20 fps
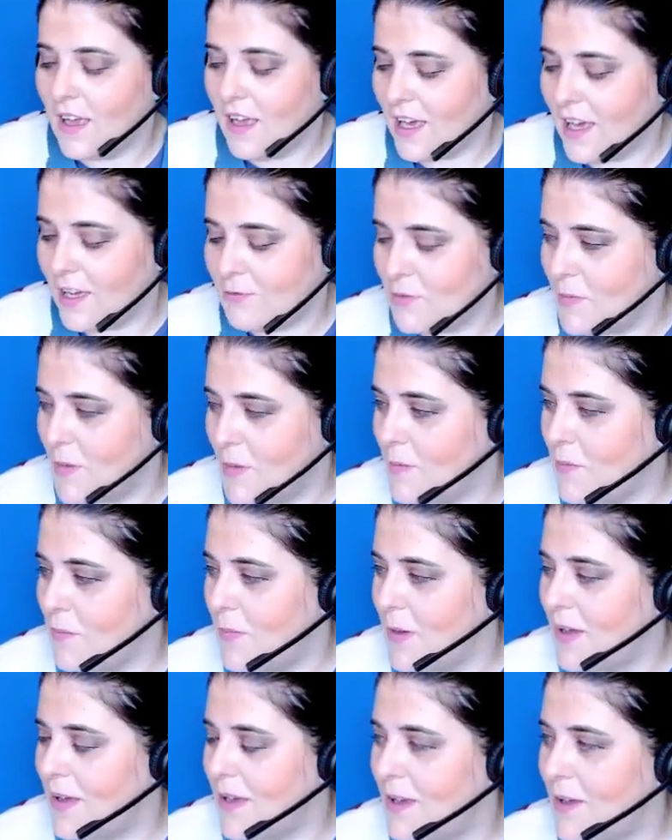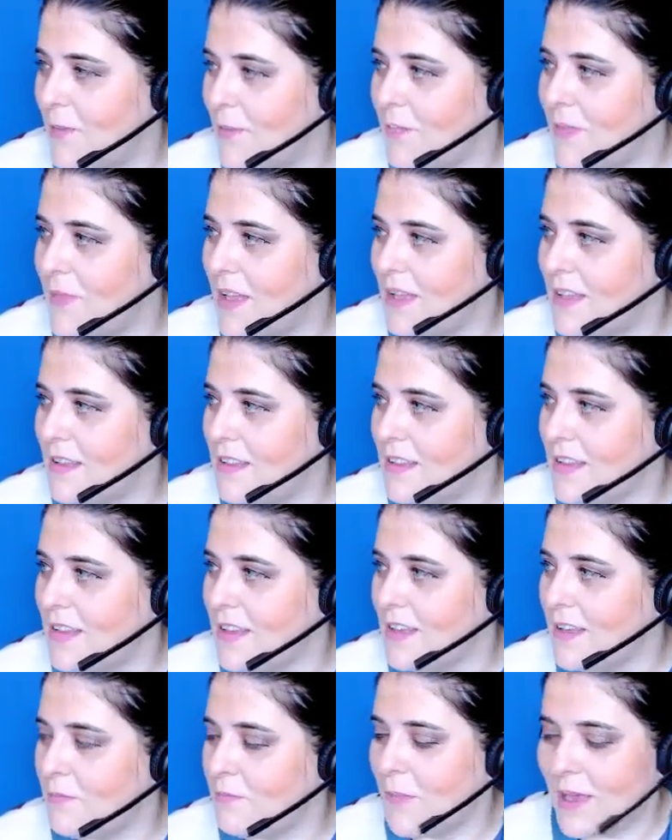I remember um, uh,
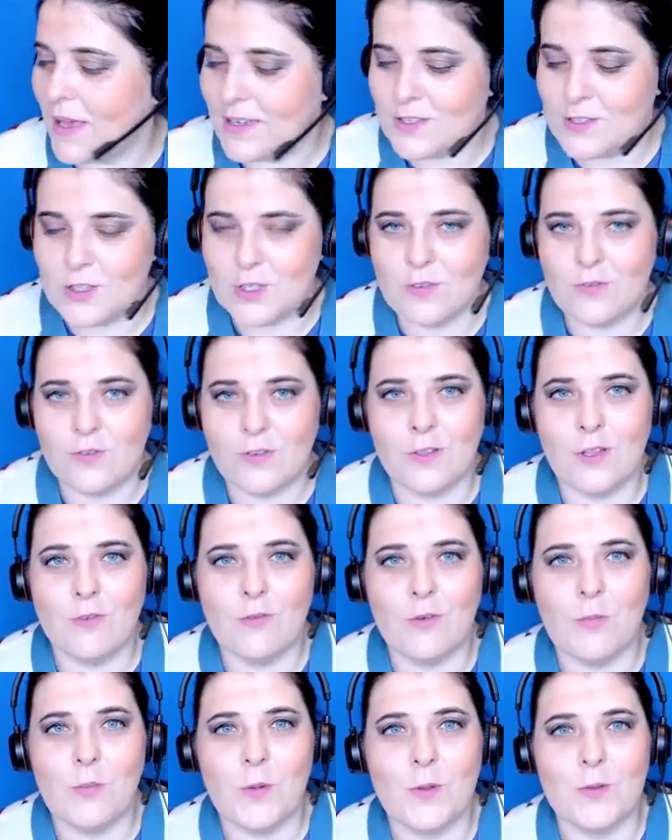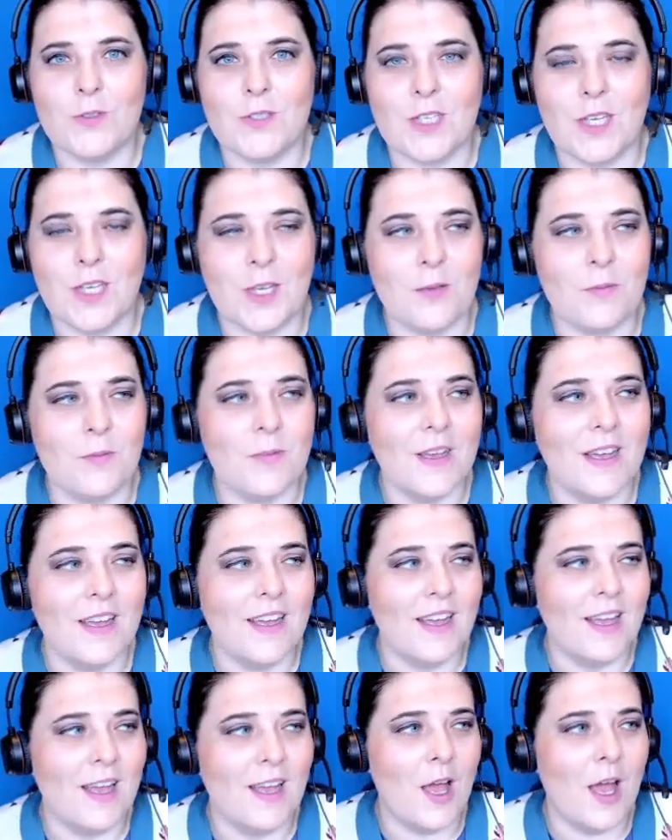the manager for Liverpool team
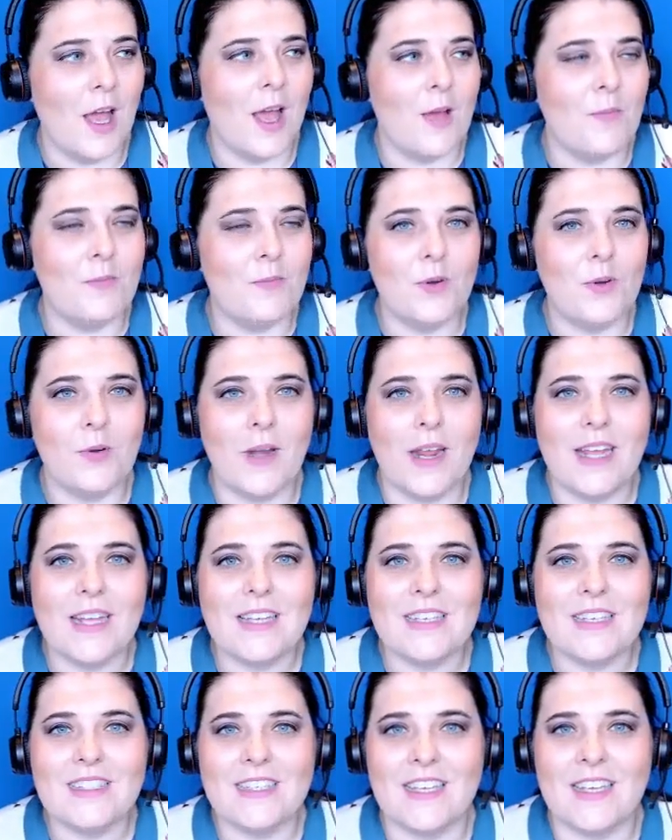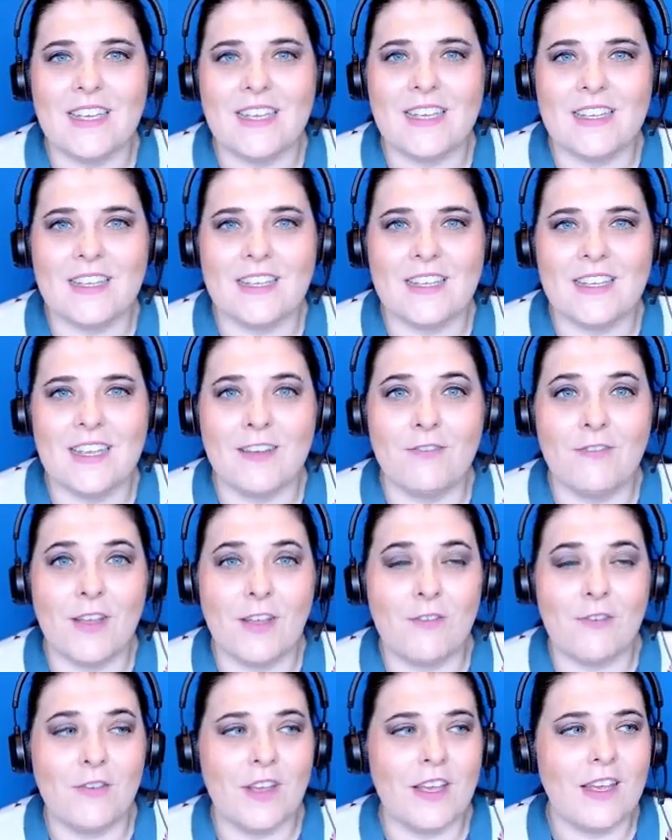uh, praising a
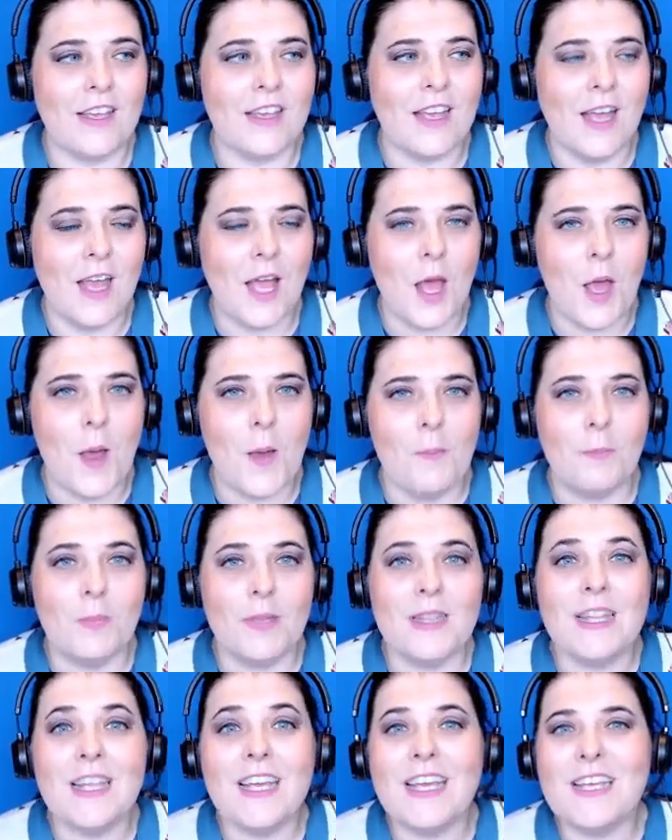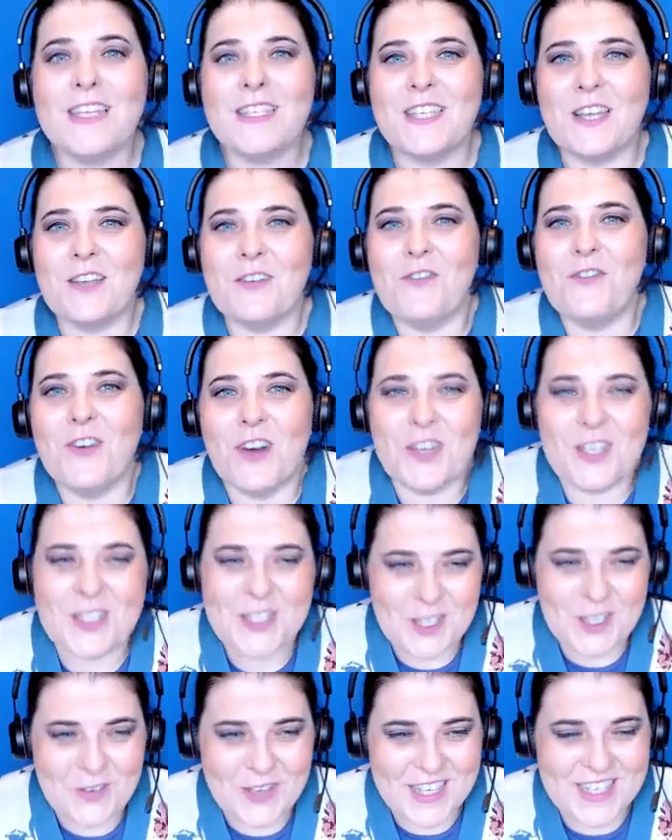very pleasing
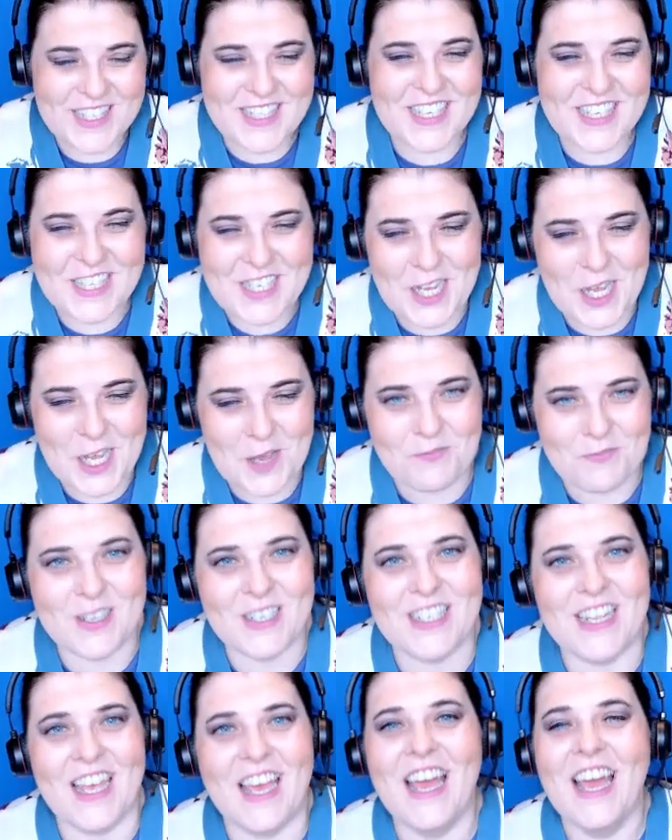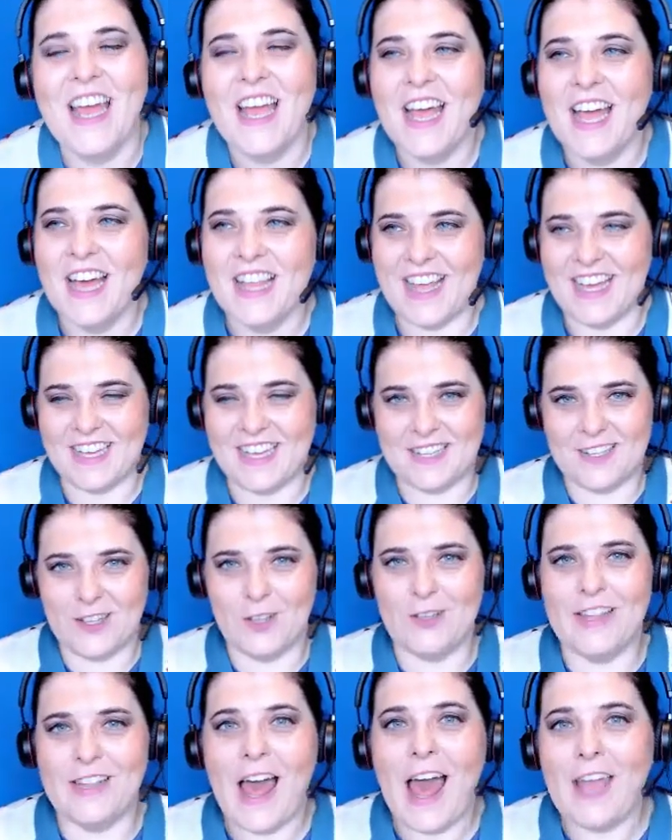voice of his interpreter, like
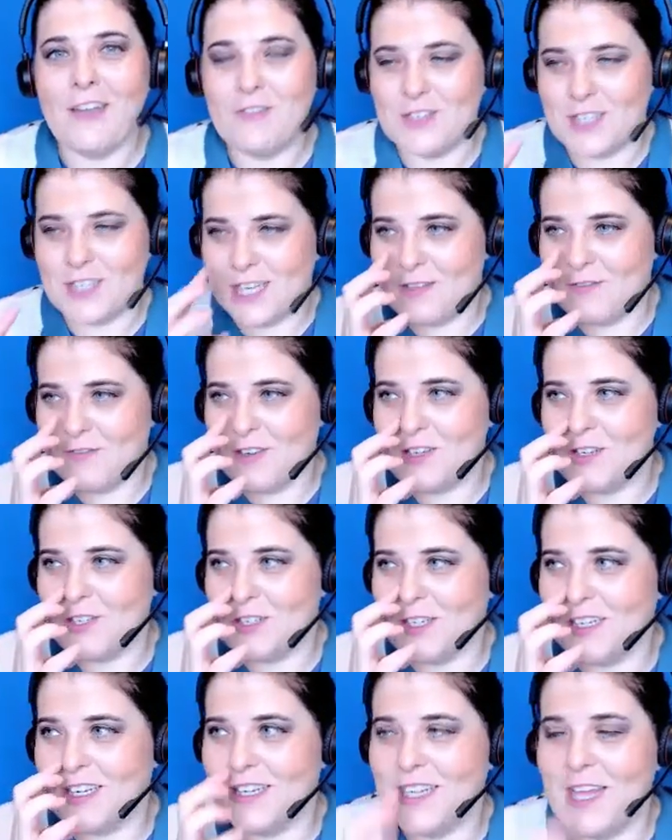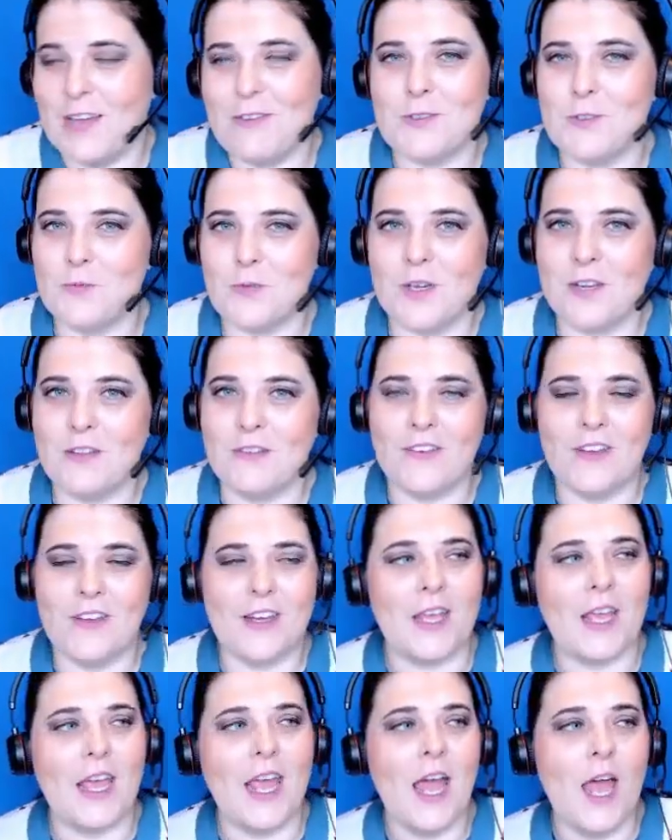on live television. And that was really
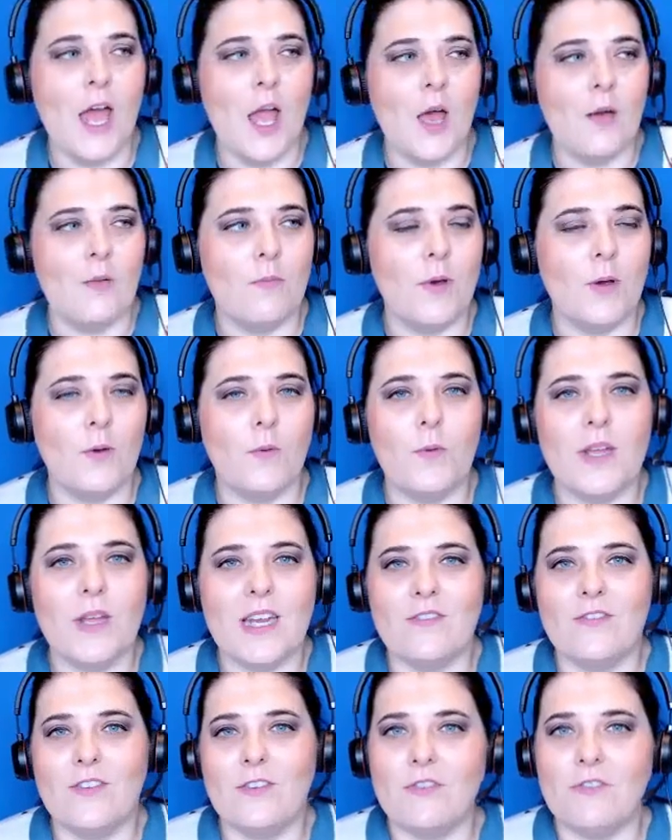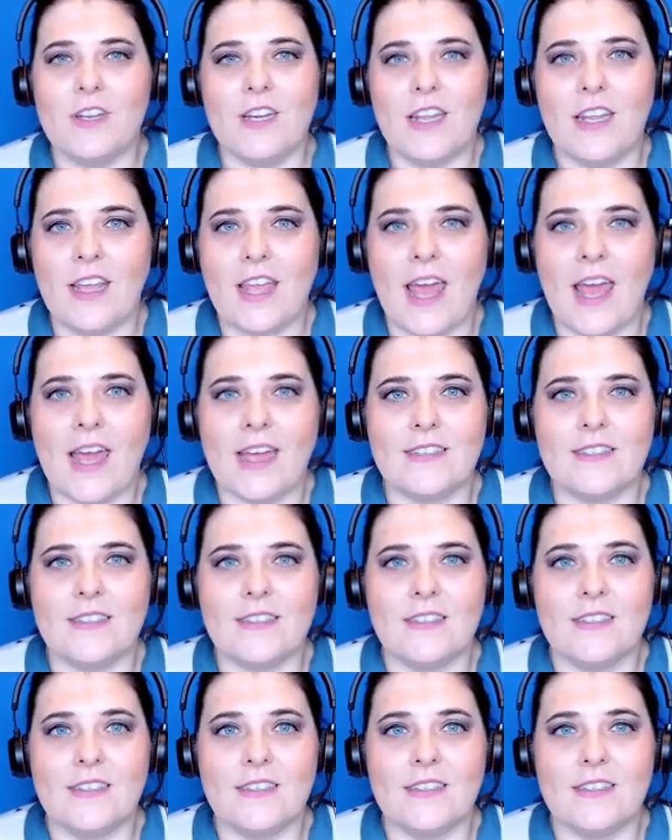funny. But we never really
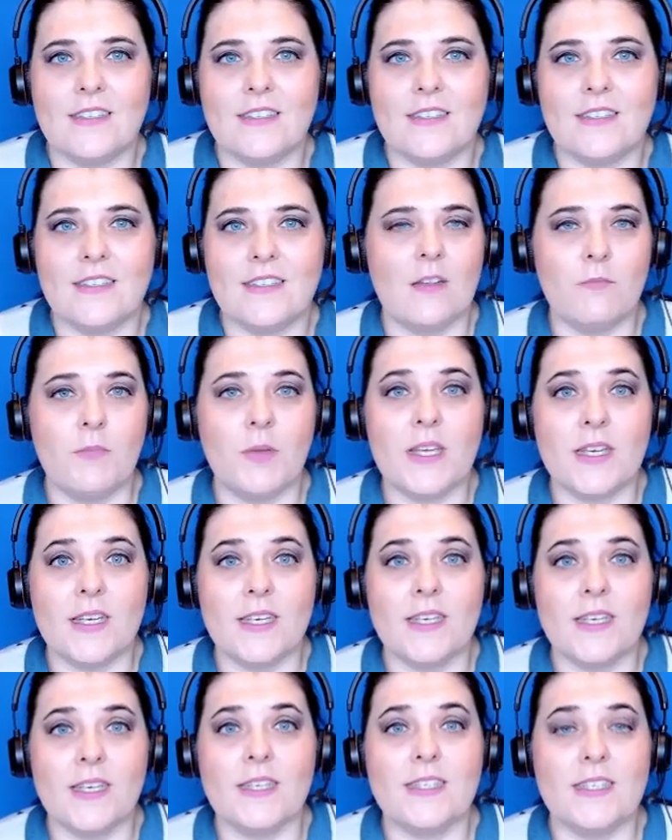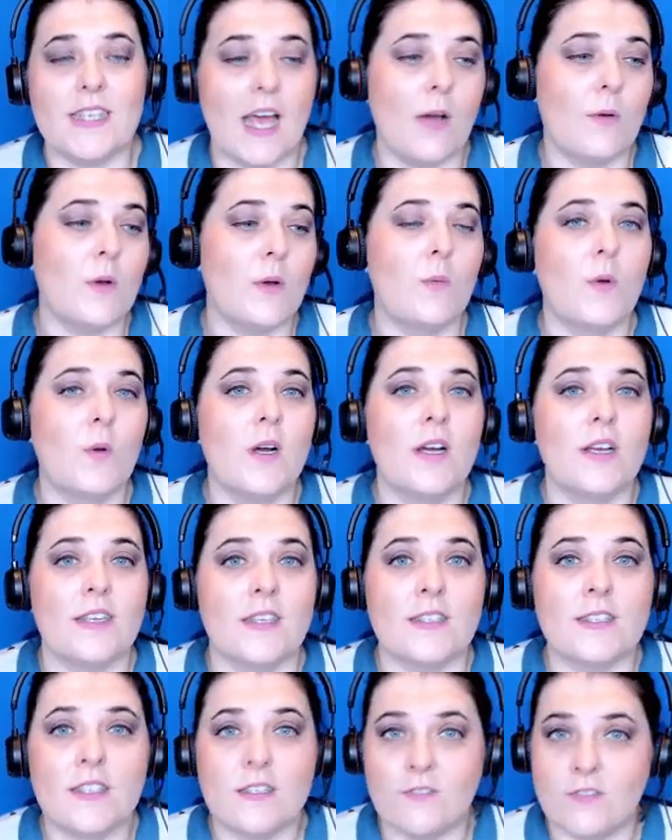get seen because our work
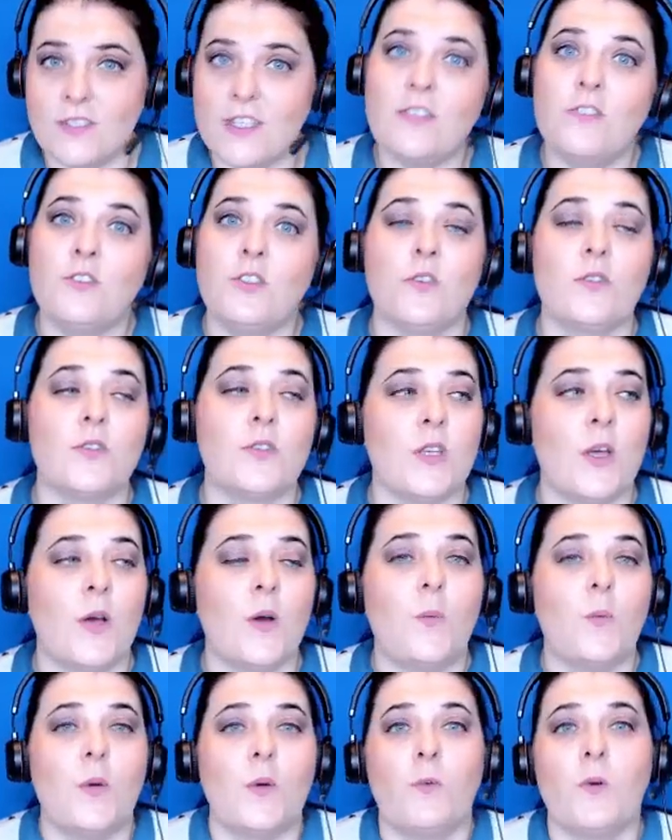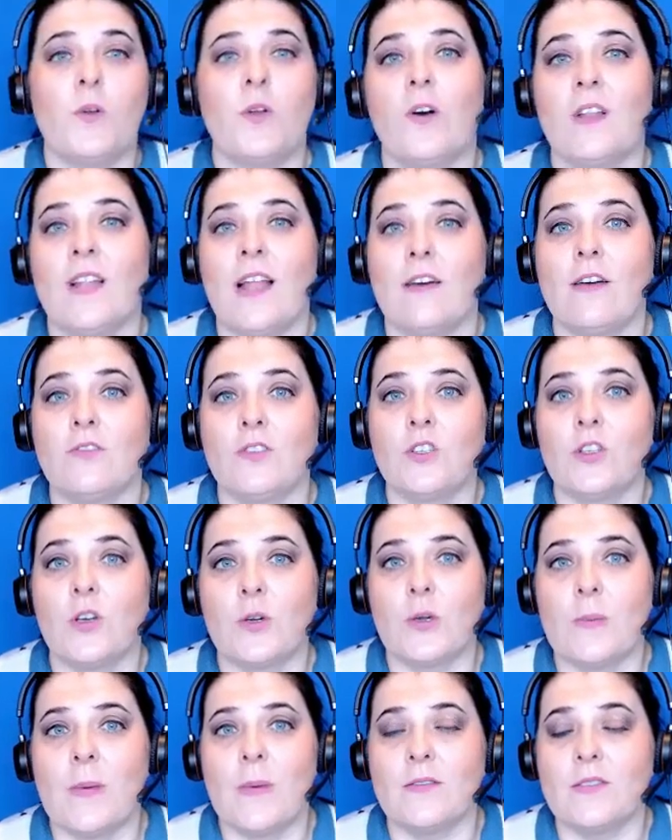is confidential. So we're not allowed to
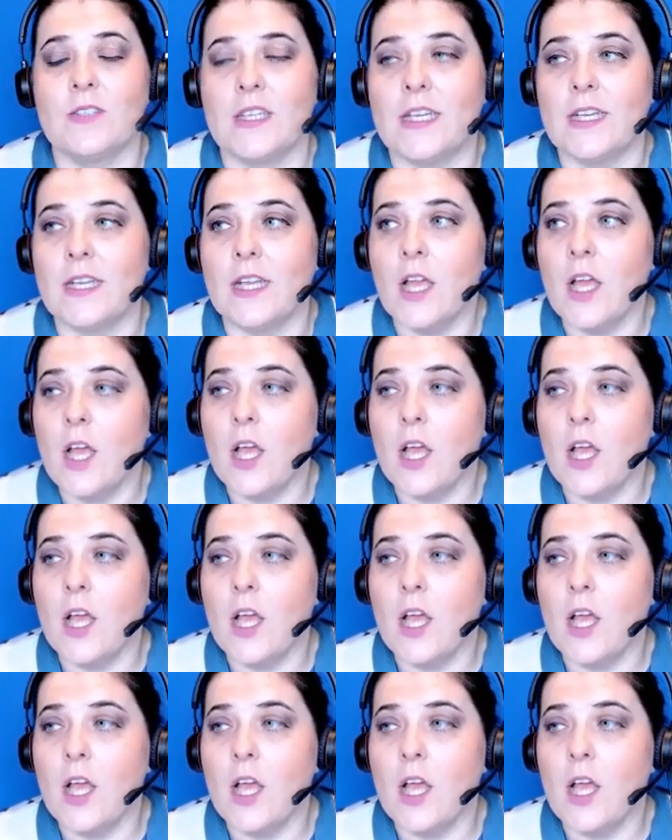talk about it.